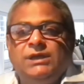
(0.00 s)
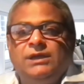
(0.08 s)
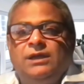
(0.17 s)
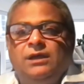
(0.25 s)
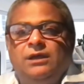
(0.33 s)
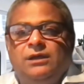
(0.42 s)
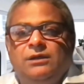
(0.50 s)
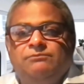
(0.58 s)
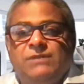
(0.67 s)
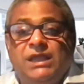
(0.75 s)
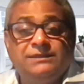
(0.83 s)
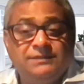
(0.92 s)

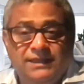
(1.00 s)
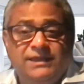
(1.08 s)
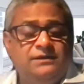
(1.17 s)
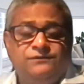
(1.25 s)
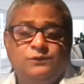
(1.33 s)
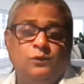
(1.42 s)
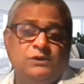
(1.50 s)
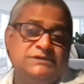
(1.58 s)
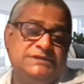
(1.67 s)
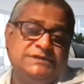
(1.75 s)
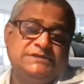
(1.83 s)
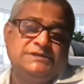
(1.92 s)
And then, of
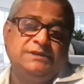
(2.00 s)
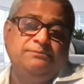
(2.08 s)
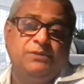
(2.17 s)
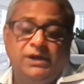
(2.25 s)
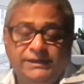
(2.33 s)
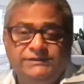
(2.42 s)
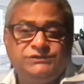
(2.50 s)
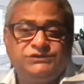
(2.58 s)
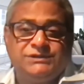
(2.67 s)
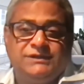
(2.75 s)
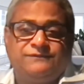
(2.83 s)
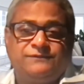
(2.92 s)
course, is the mind
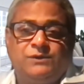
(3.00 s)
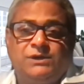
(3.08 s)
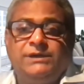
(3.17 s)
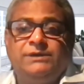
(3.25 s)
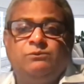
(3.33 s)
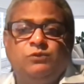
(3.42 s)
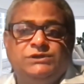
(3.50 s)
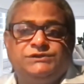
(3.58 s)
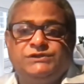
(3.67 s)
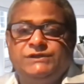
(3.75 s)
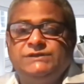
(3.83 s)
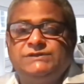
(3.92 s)
shift, right? Which
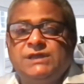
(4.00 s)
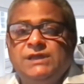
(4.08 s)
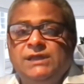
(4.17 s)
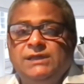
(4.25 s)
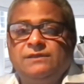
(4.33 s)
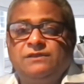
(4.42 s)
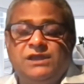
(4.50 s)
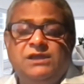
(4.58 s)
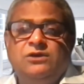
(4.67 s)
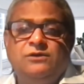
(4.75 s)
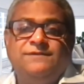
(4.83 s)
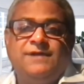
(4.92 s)
is, think
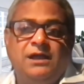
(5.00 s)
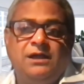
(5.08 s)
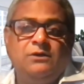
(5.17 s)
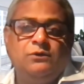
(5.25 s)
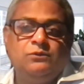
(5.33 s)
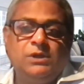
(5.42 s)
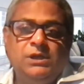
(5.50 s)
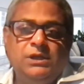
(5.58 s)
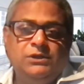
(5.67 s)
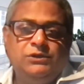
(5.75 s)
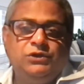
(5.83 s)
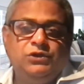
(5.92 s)
of how
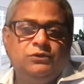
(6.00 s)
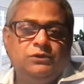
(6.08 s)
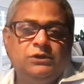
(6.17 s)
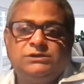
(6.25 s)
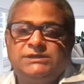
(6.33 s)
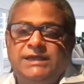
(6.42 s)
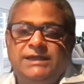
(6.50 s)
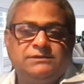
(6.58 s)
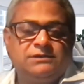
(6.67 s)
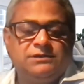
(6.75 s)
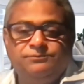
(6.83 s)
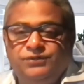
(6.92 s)
you looked
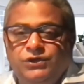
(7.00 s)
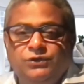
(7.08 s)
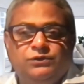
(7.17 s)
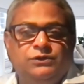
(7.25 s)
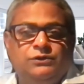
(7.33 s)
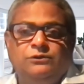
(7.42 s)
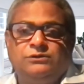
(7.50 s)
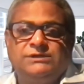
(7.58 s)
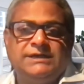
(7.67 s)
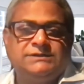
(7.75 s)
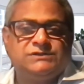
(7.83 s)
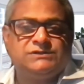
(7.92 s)
at compute, you looked
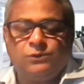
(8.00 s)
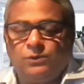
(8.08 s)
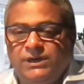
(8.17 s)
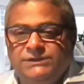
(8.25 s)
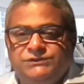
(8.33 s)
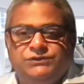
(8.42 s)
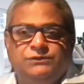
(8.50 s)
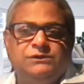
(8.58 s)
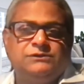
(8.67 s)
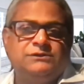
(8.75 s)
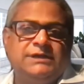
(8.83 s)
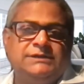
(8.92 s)
at storage, you
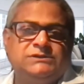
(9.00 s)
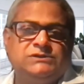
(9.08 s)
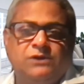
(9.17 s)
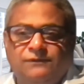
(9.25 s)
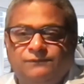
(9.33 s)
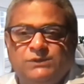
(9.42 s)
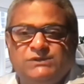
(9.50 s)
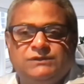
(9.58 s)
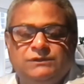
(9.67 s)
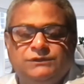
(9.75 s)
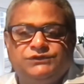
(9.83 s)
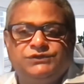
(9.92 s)
looked at software
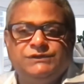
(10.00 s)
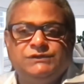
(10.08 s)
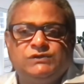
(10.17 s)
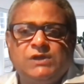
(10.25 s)
solutions.